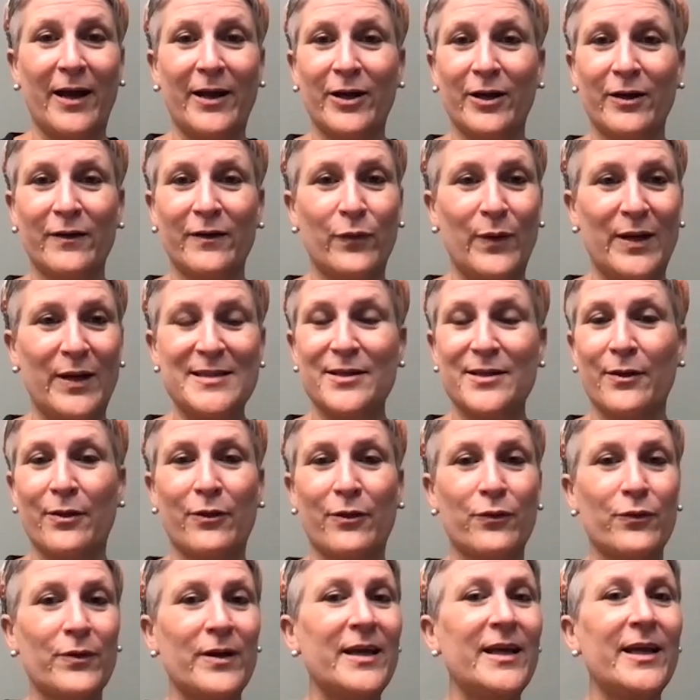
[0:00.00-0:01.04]
I could have wasted
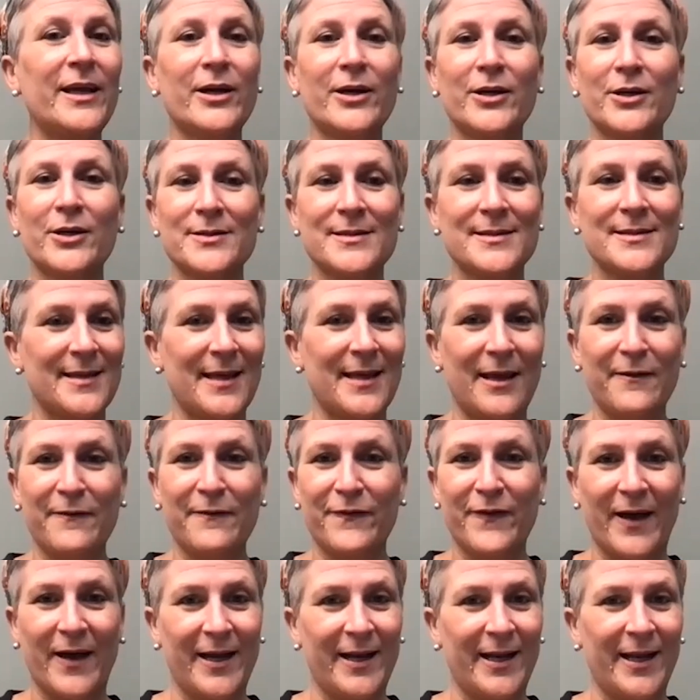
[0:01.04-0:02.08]
3 years in
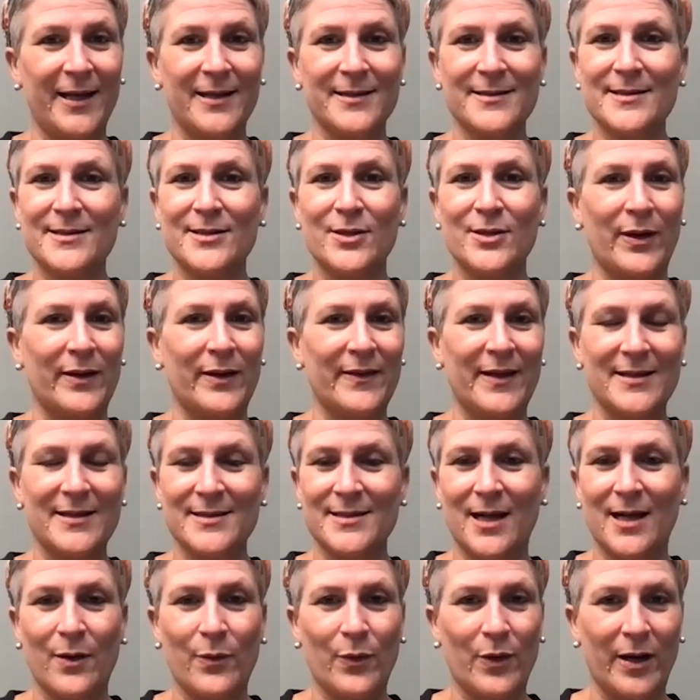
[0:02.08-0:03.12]
finance knowing
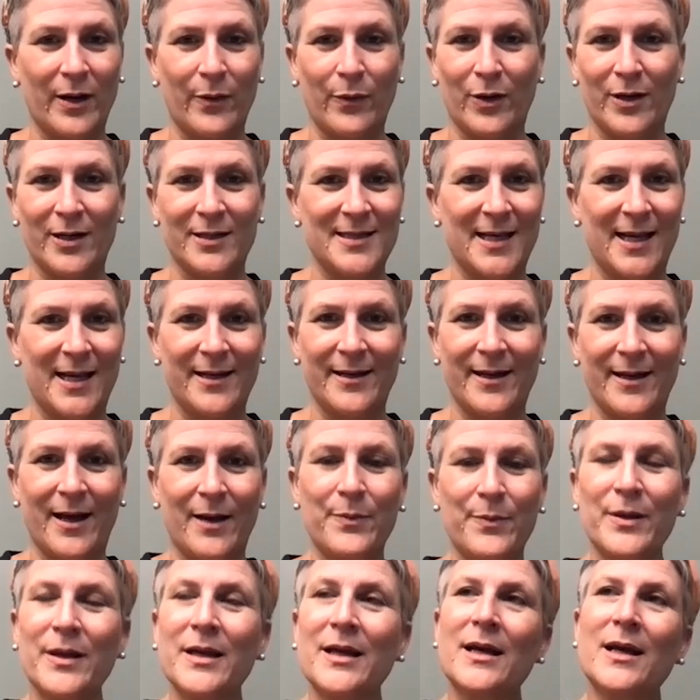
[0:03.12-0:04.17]
that's not where I wanted to end
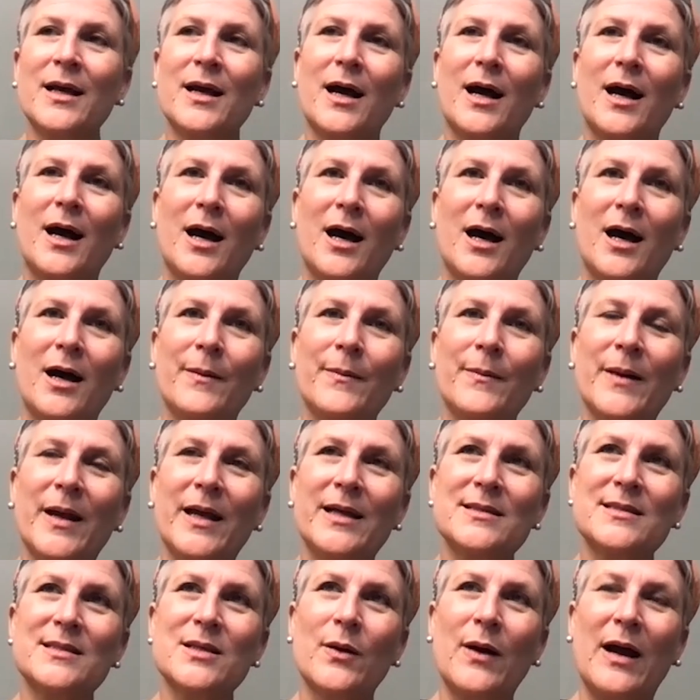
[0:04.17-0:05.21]
up.
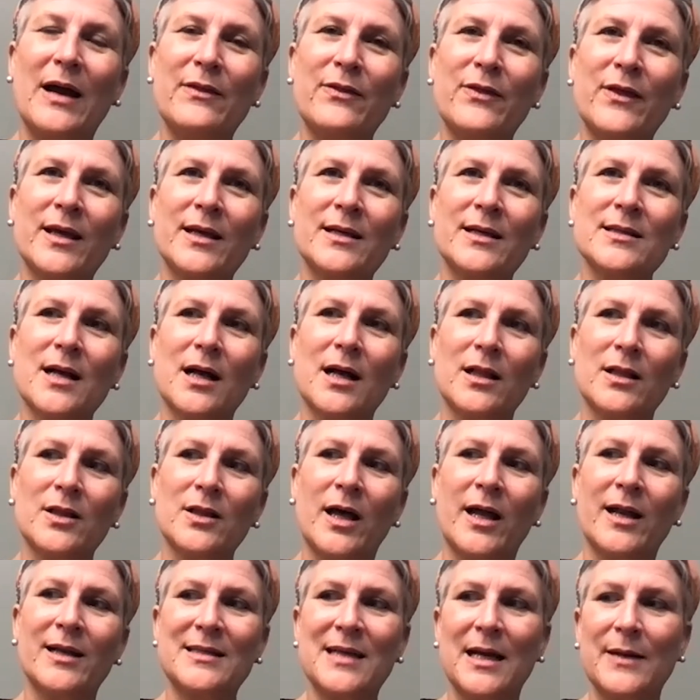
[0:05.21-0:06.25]
And so I think a
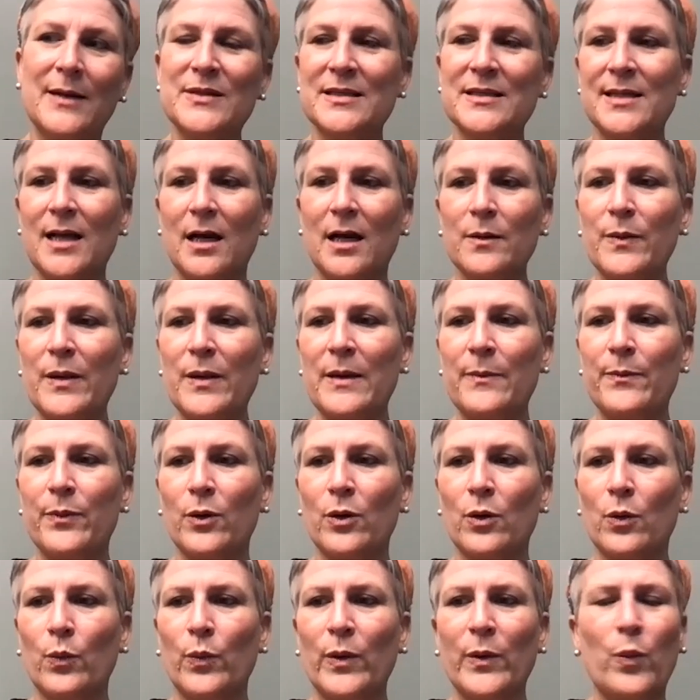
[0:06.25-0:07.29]
lot of times as young
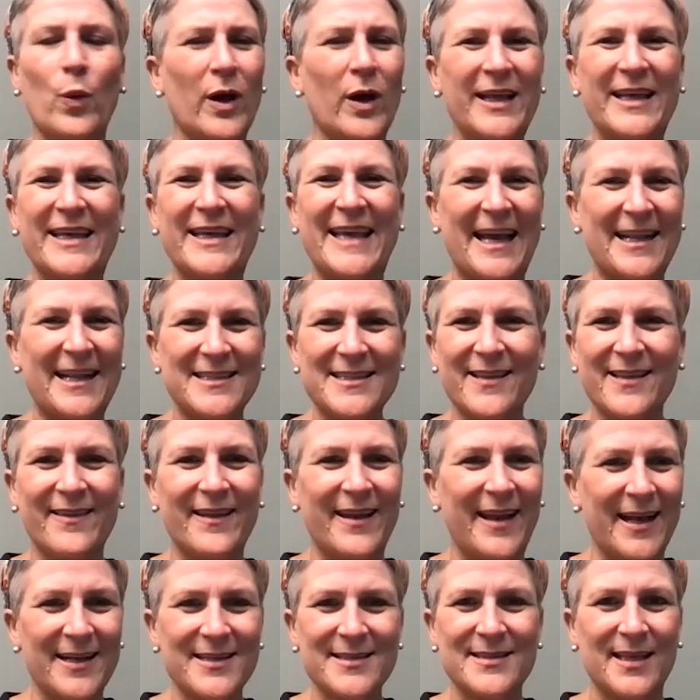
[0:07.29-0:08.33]
people, we want to get to
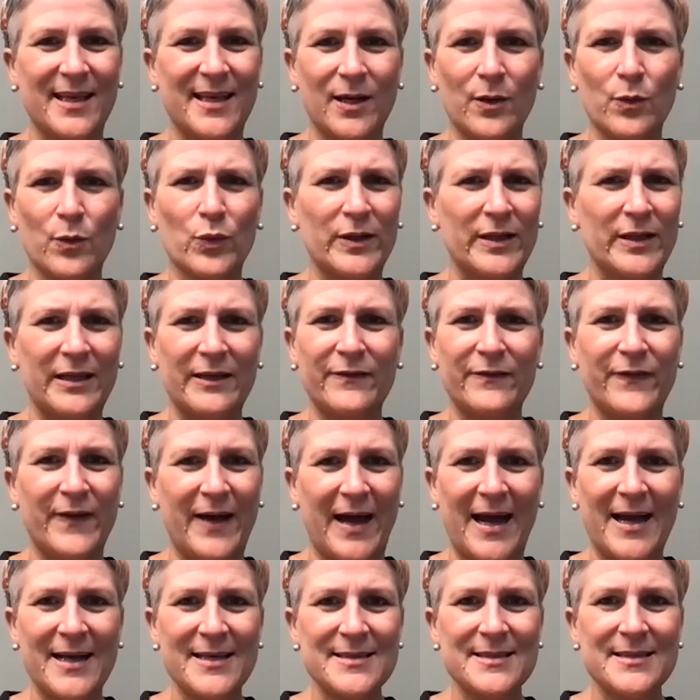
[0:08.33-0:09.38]
the next thing really
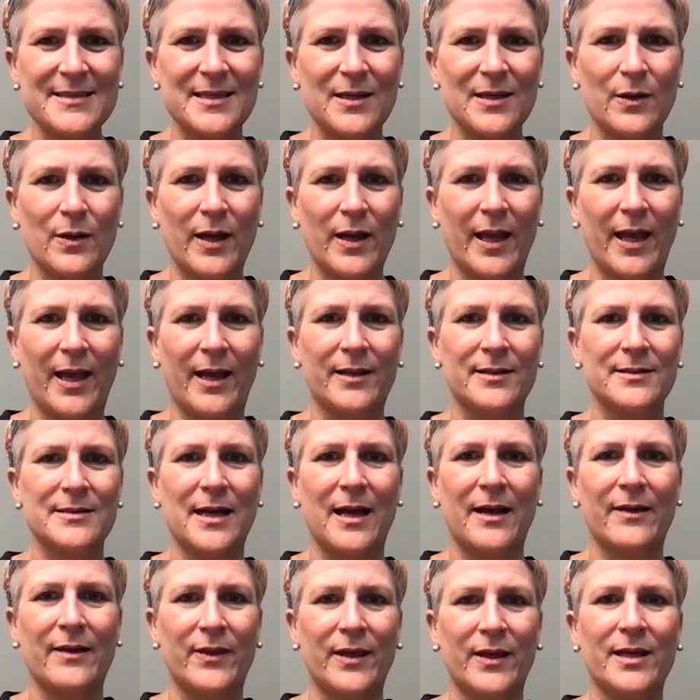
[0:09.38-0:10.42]
fast. And
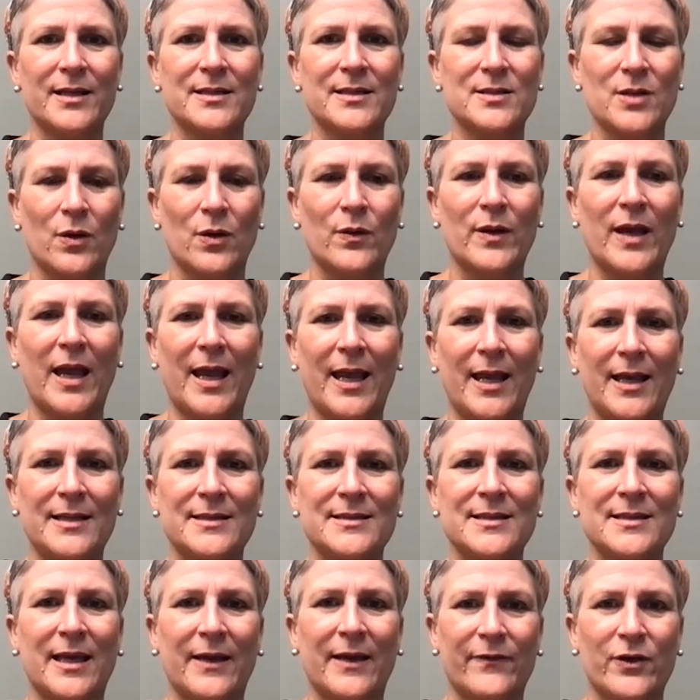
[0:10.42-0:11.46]
I think it's okay
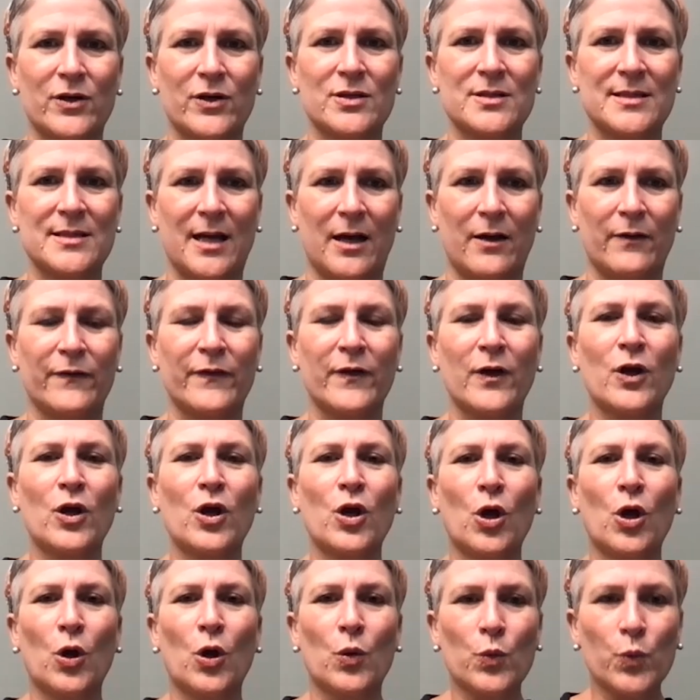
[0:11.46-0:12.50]
to give yourself
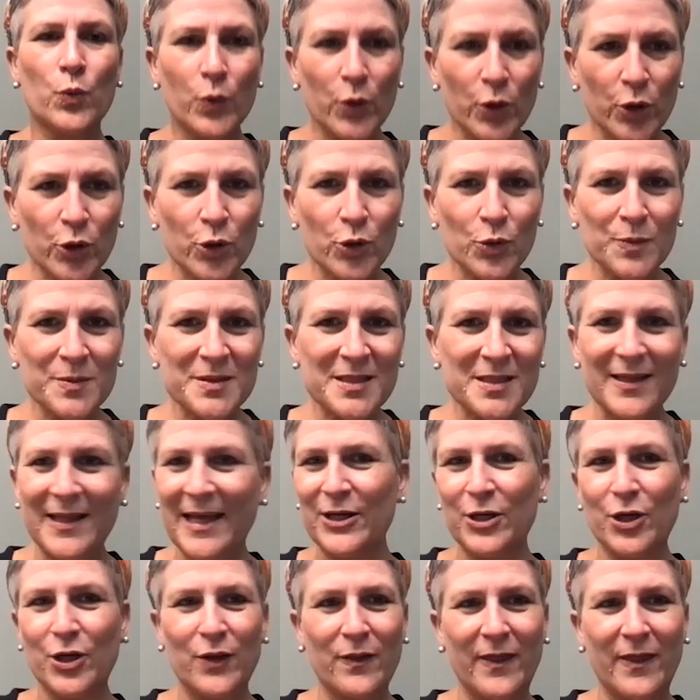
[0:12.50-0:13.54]
room to
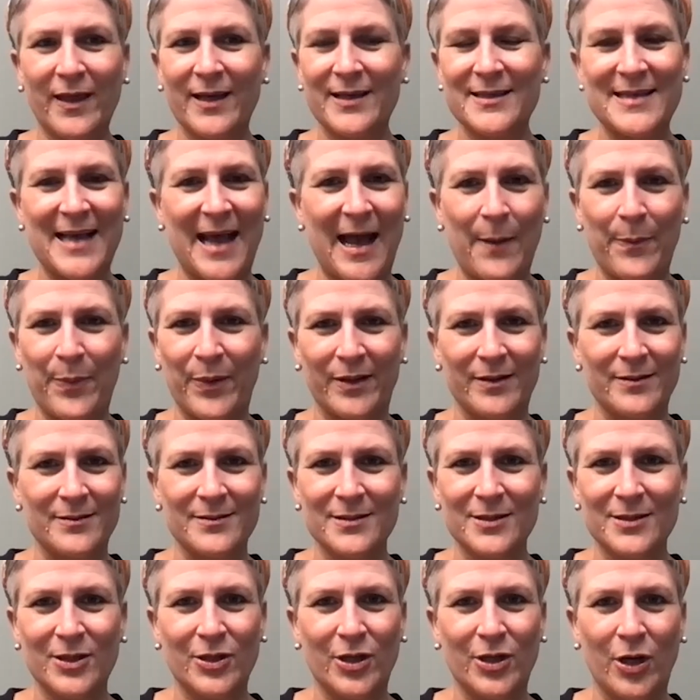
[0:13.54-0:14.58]
let good things happen,
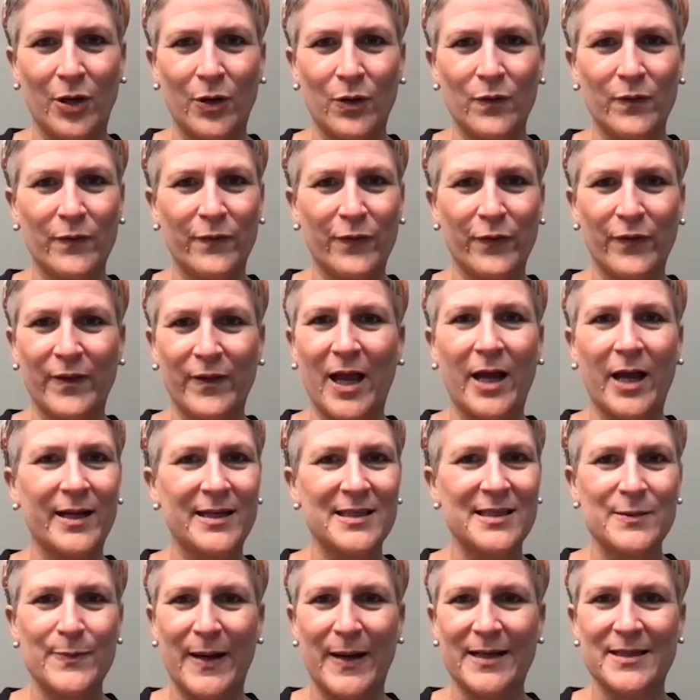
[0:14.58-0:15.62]
for the
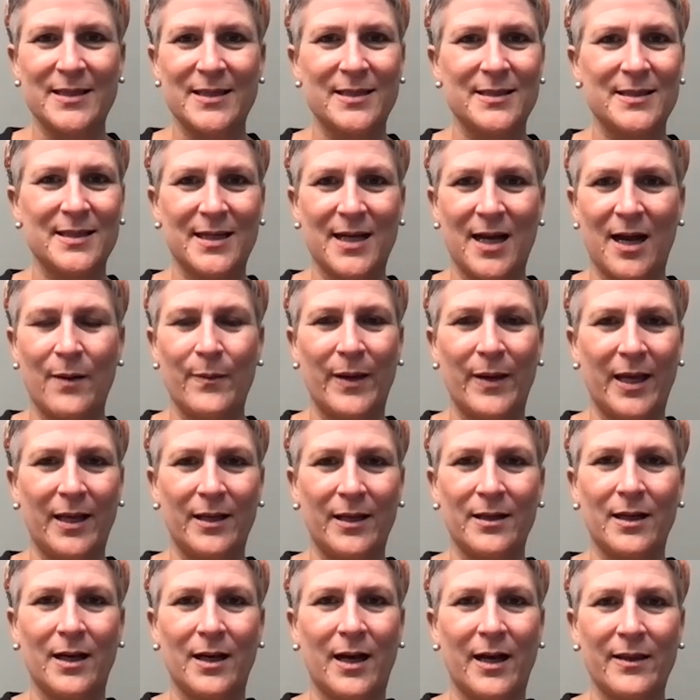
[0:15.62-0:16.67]
unexpected to come
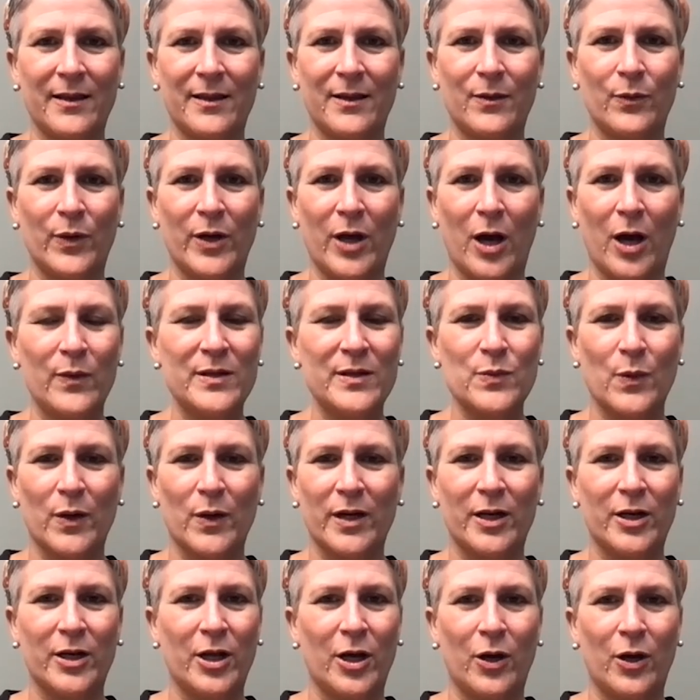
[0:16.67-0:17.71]
in. We always
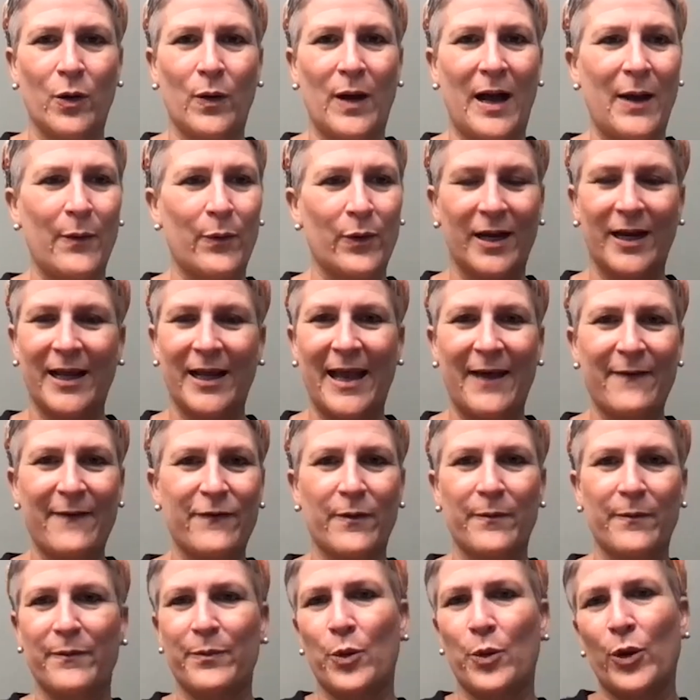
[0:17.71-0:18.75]
want to know how we're going to get
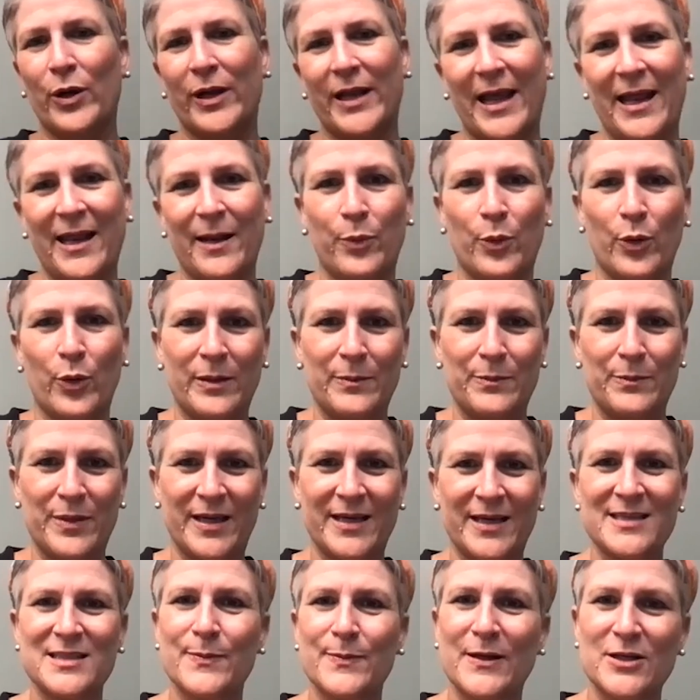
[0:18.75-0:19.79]
from point A to point
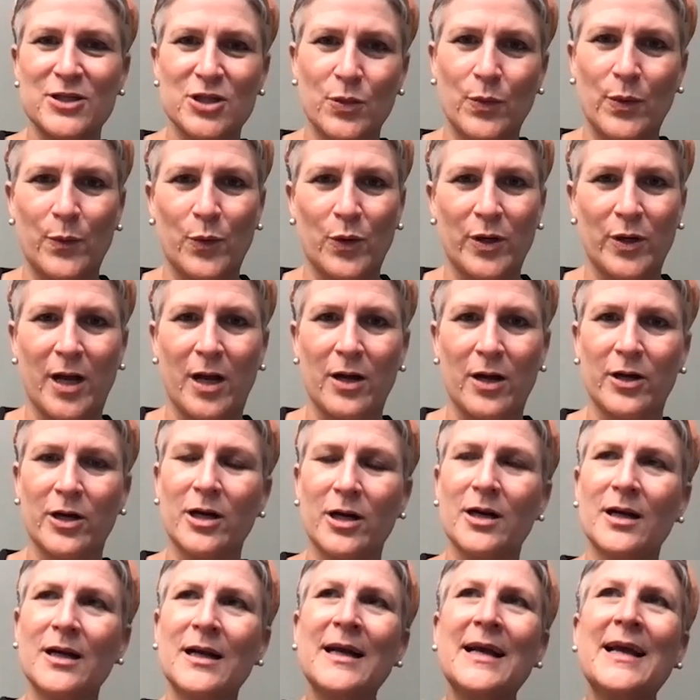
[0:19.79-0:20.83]
B, especially when we're
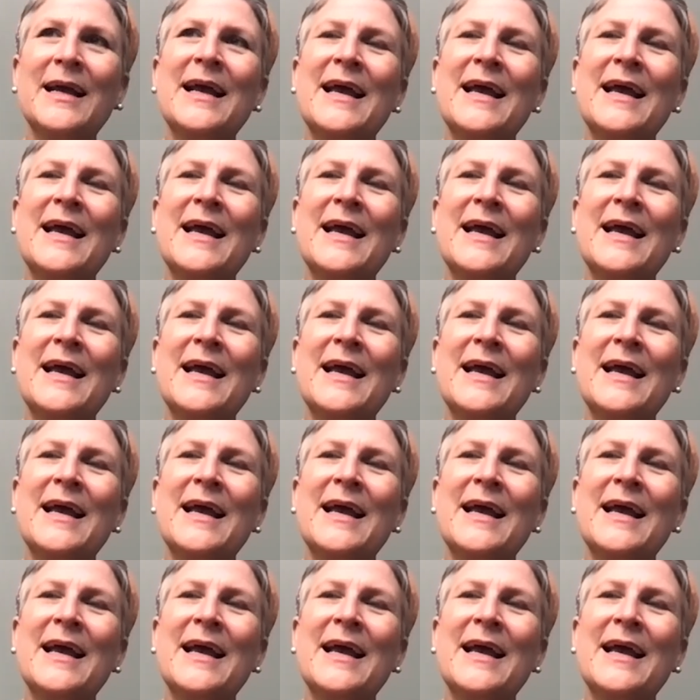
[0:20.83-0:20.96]
younger.